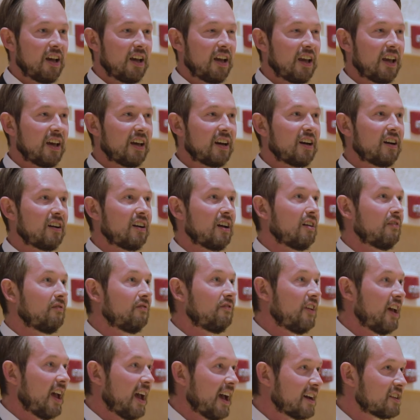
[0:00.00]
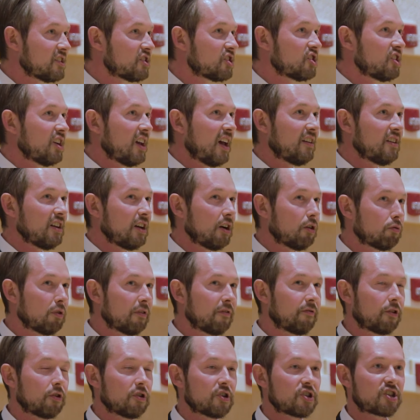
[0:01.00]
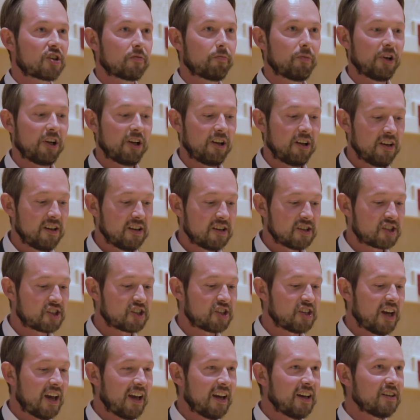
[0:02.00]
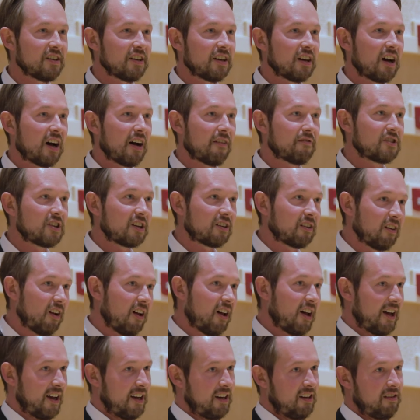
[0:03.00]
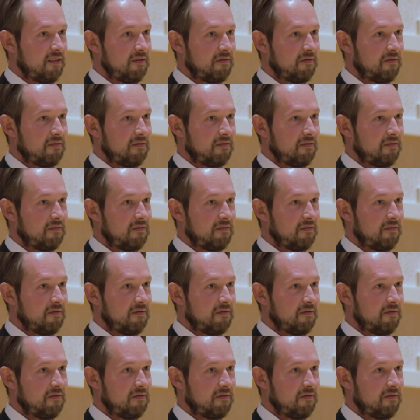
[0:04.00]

in an advanced and irreversible state of decline.